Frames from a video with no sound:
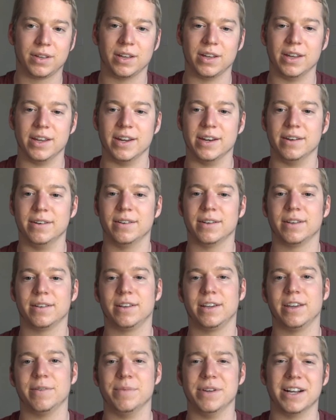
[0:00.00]
and
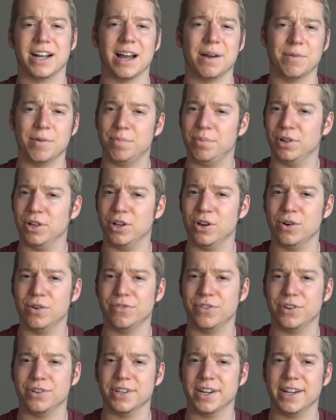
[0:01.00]
give me a comment below if
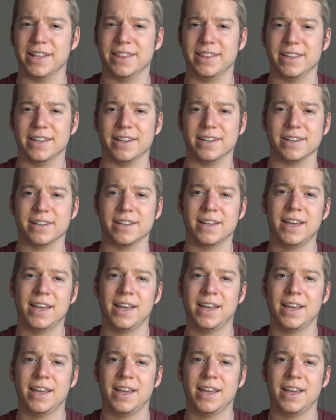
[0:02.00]
there's anything